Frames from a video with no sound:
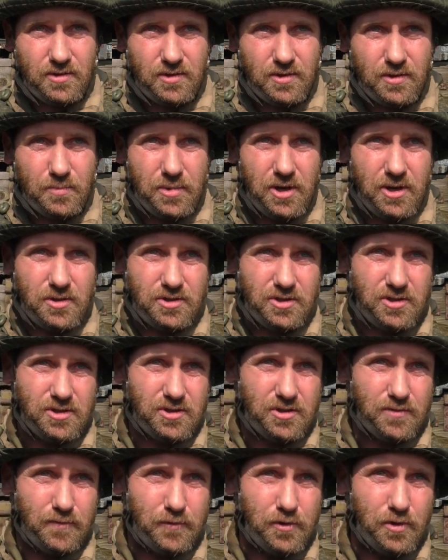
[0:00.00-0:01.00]
about
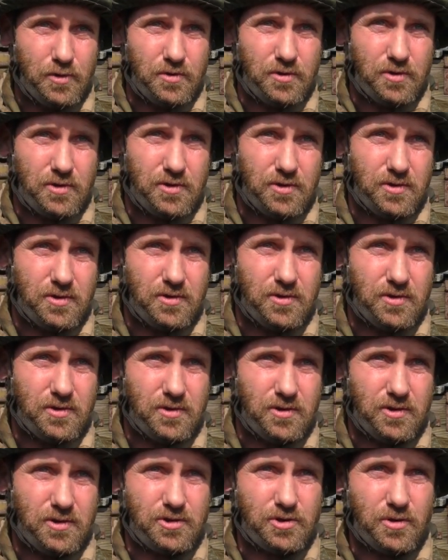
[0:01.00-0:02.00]

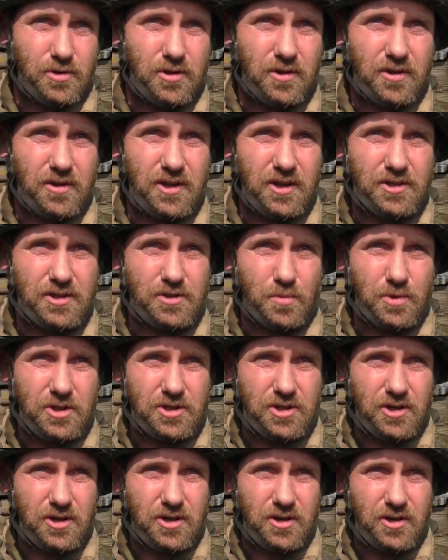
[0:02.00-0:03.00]
certain things
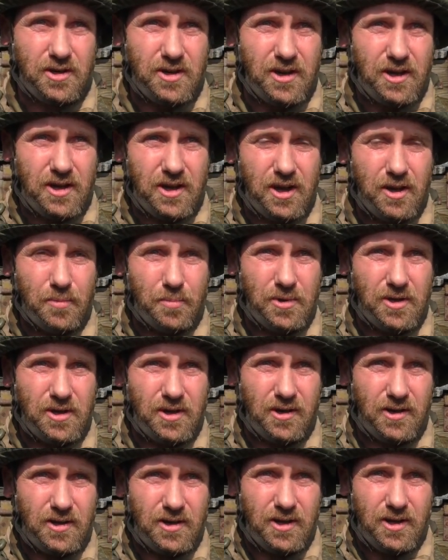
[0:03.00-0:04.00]
which are
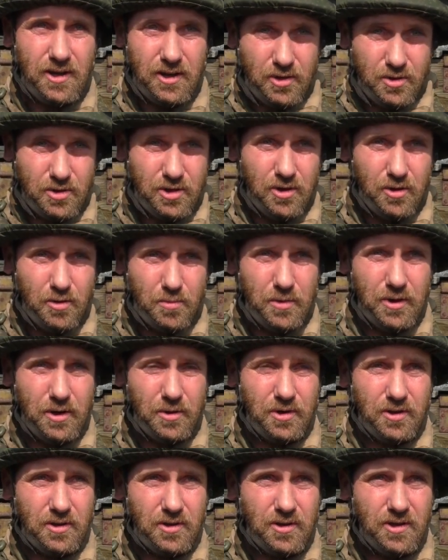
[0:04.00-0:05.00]
happening and you know
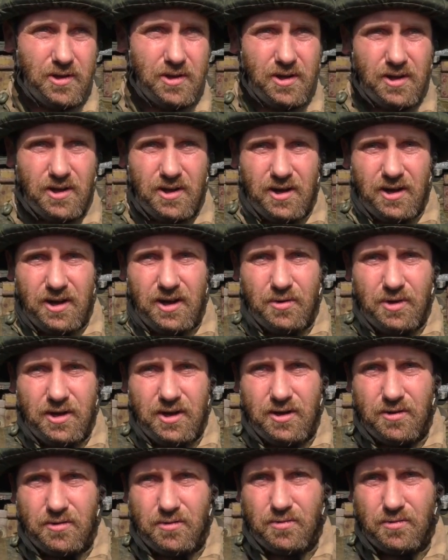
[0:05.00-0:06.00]
about it, how
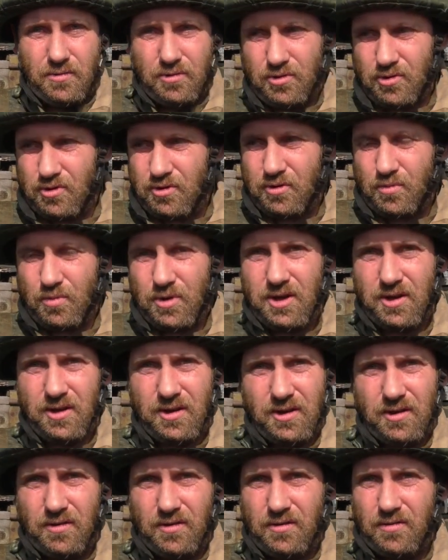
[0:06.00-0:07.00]
can you turn away
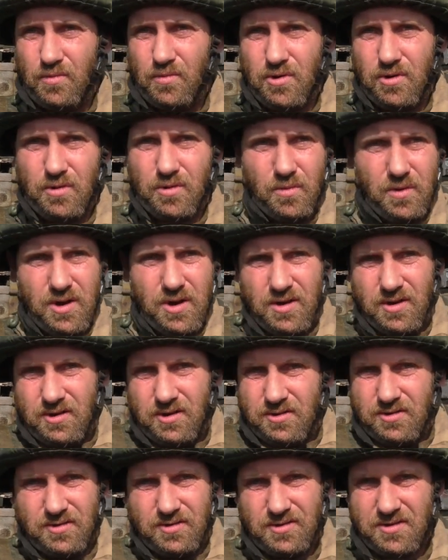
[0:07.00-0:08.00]
and walk away?
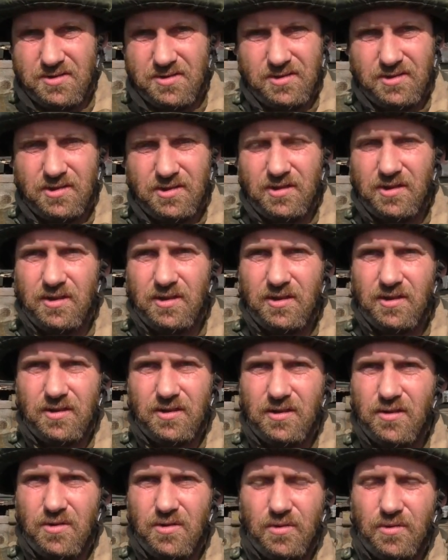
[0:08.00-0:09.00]
It's
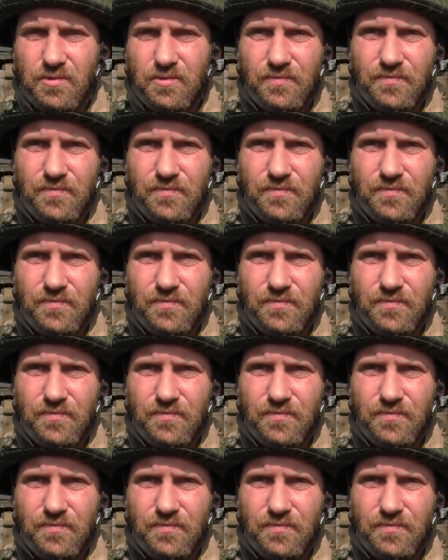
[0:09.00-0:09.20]
no.